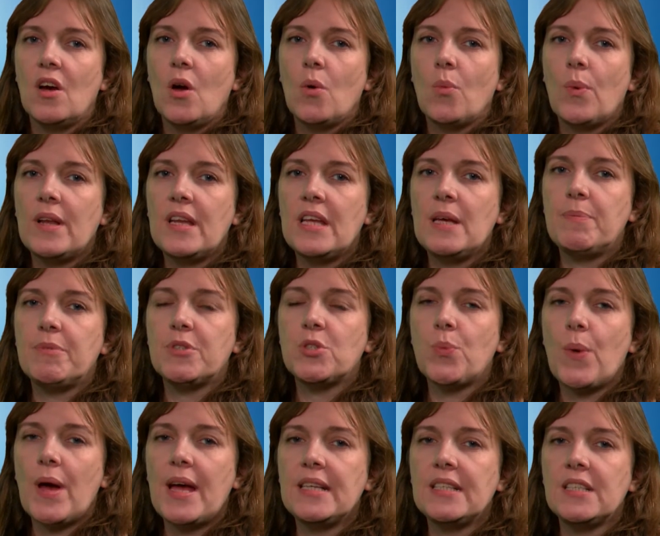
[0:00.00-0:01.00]
when he
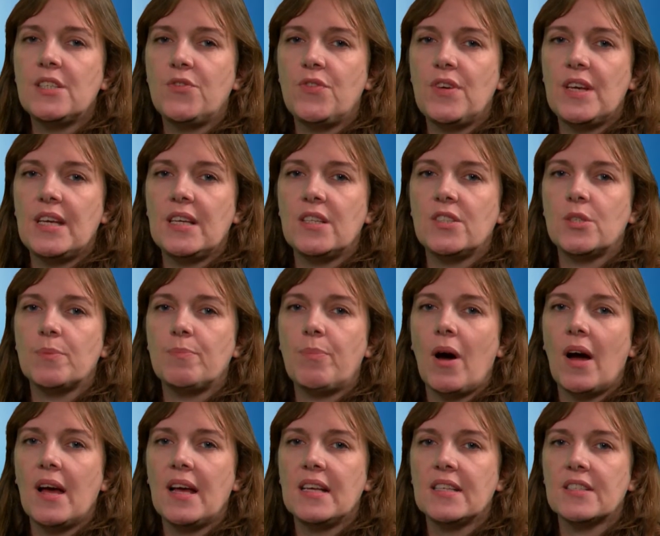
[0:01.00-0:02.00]
persuaded V to
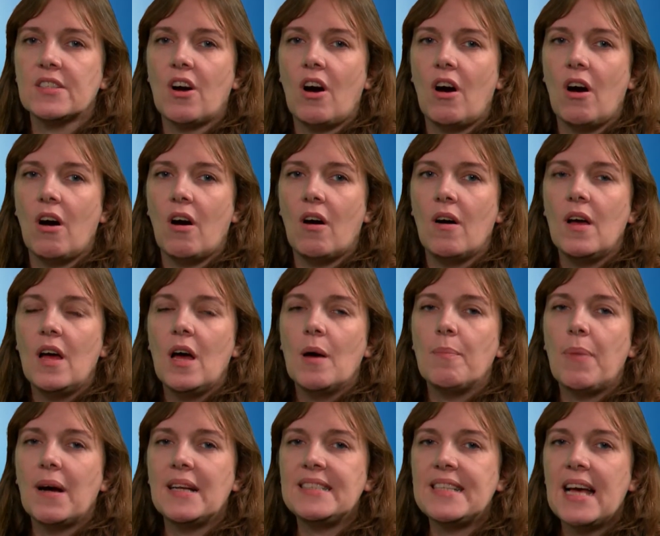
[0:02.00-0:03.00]
buy his car
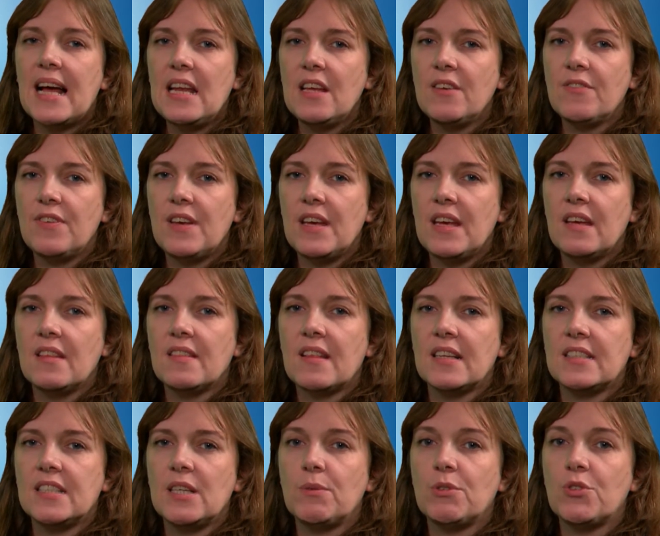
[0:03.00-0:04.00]
by telling V
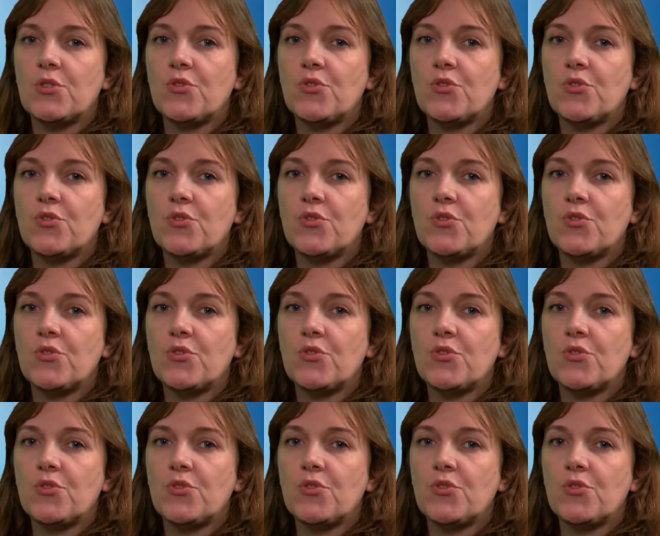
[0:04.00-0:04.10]
that he was